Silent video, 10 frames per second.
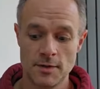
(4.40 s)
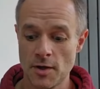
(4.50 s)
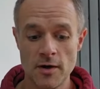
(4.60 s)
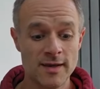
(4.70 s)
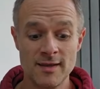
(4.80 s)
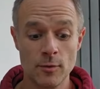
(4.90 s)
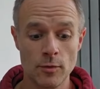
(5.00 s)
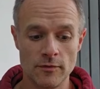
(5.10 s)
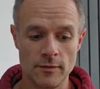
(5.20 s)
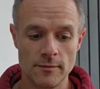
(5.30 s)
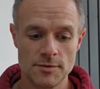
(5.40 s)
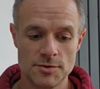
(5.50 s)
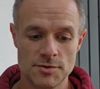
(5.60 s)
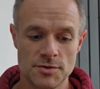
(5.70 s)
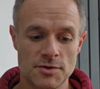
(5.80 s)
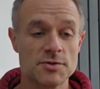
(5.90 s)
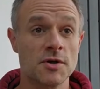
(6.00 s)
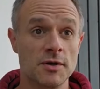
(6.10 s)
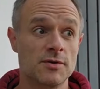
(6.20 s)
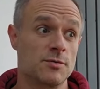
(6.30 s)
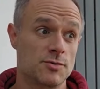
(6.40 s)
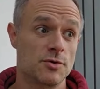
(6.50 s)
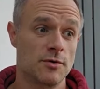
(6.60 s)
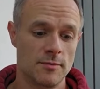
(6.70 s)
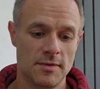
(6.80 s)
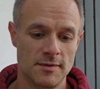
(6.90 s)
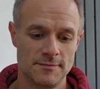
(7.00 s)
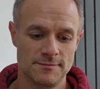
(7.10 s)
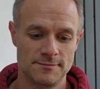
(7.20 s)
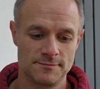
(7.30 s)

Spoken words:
You can't eat all of them because you're just going to turn into a chocolate bar.